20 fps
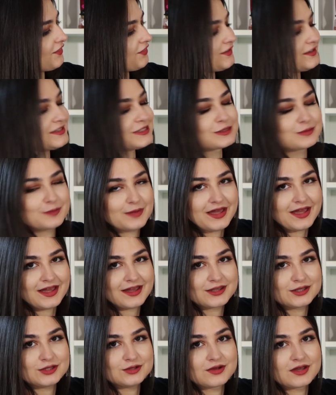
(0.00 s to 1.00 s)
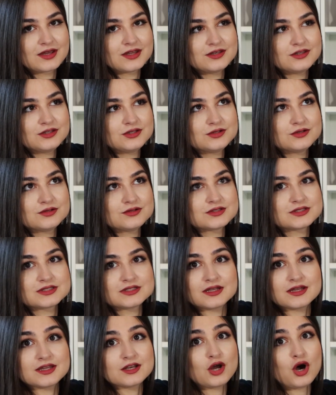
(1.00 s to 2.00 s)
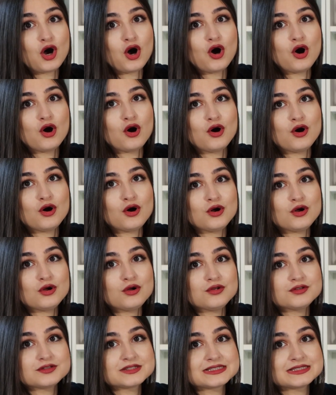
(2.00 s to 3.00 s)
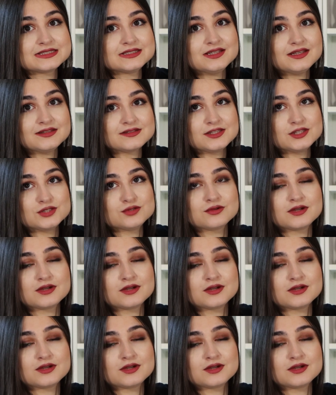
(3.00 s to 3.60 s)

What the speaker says: This bag you can use in all seasons.